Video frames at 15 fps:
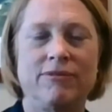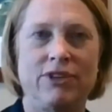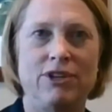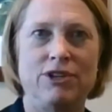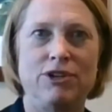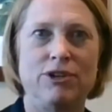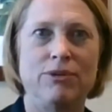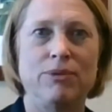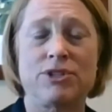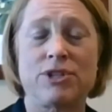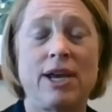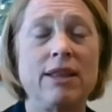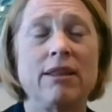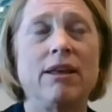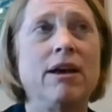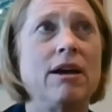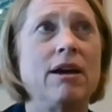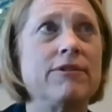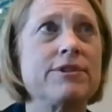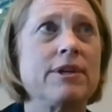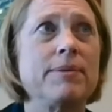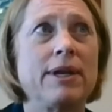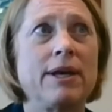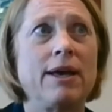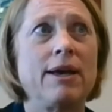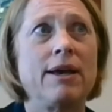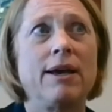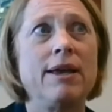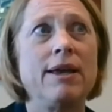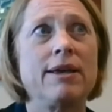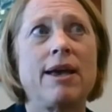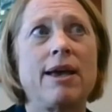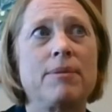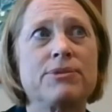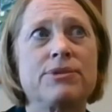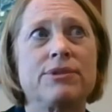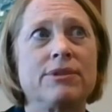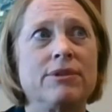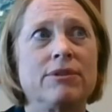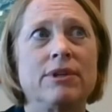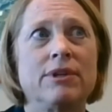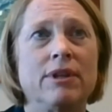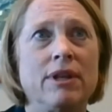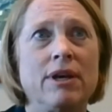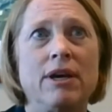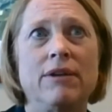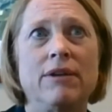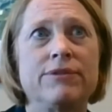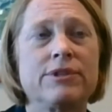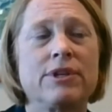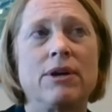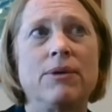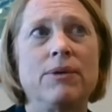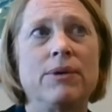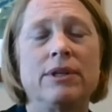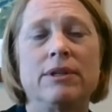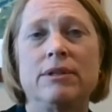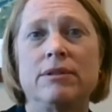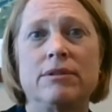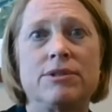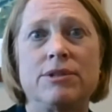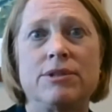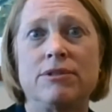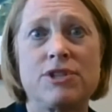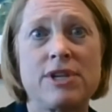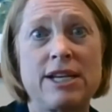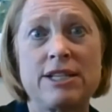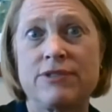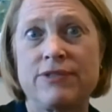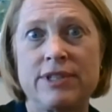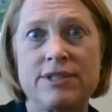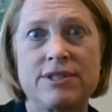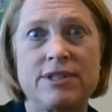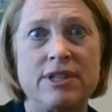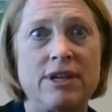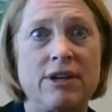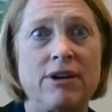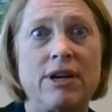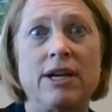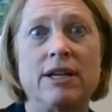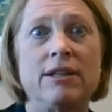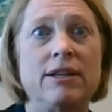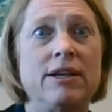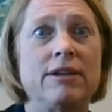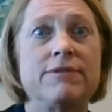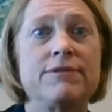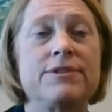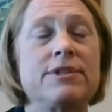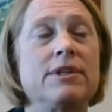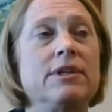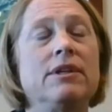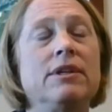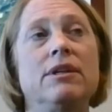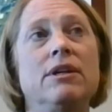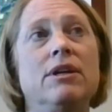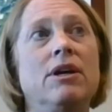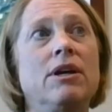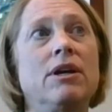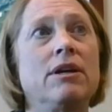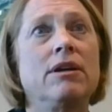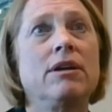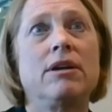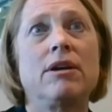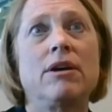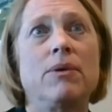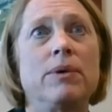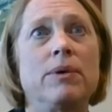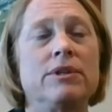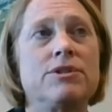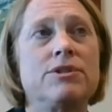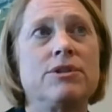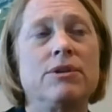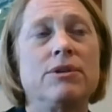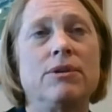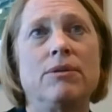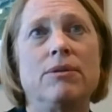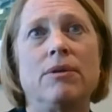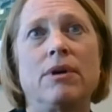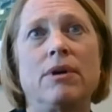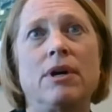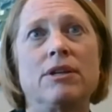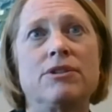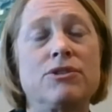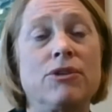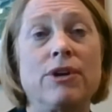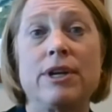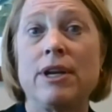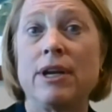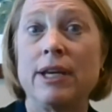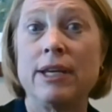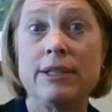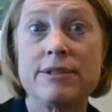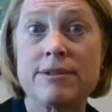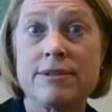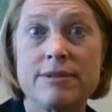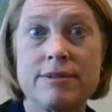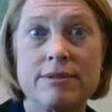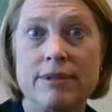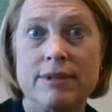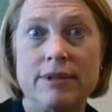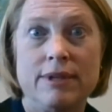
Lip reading: venue, which I loved. I absolutely loved going to Jazz Fest there. I loved going to Starry Nights,